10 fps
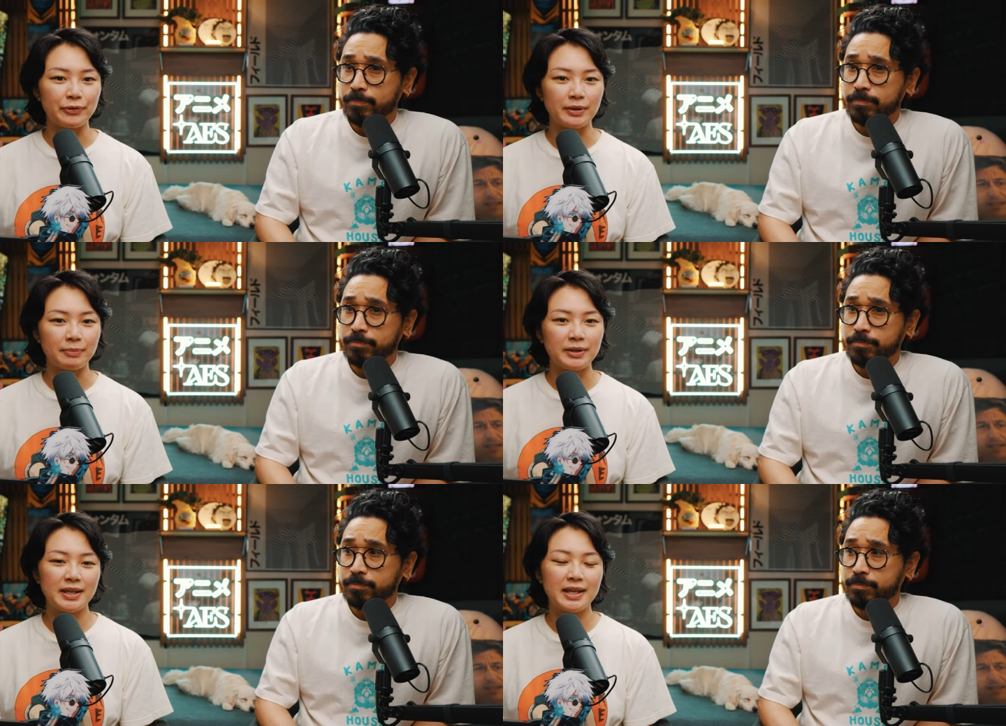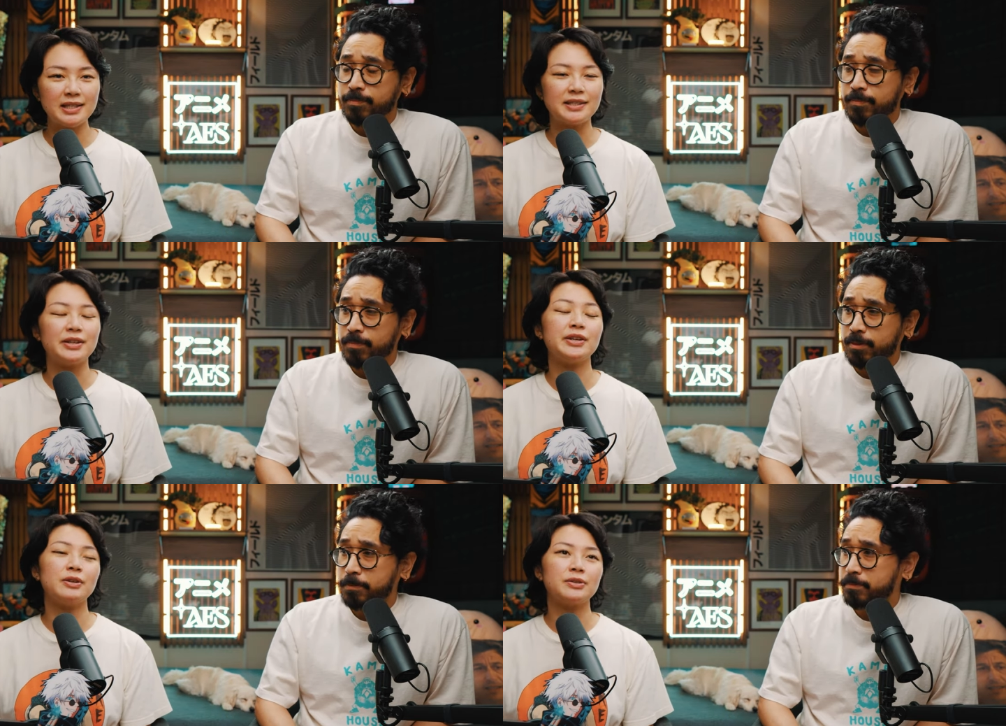Speaker 1: for him he gets there
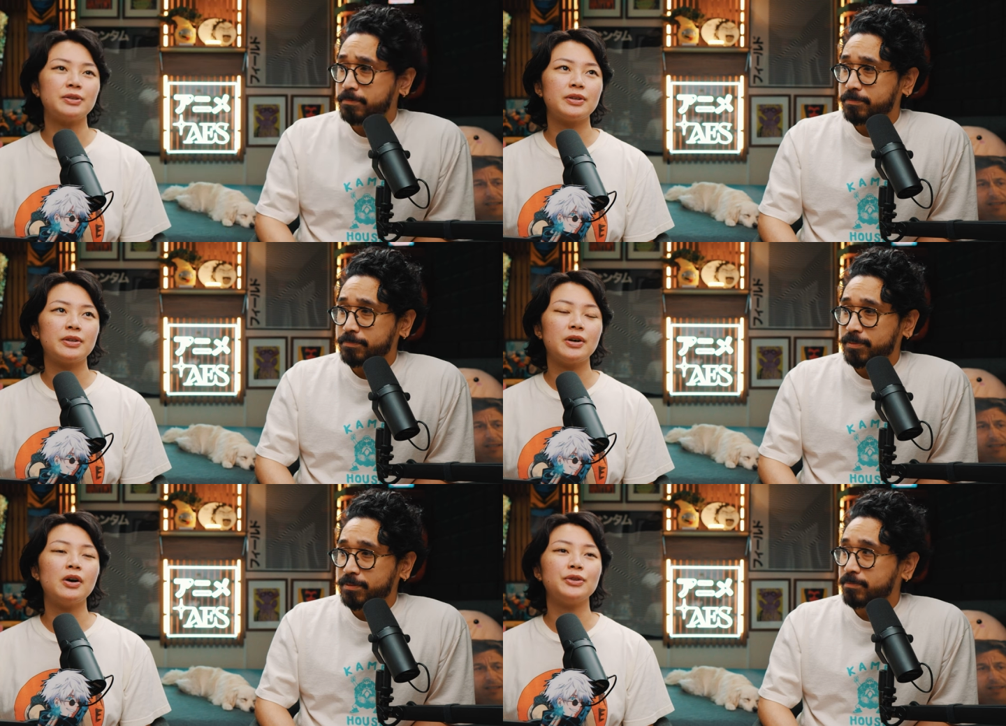and he goes oh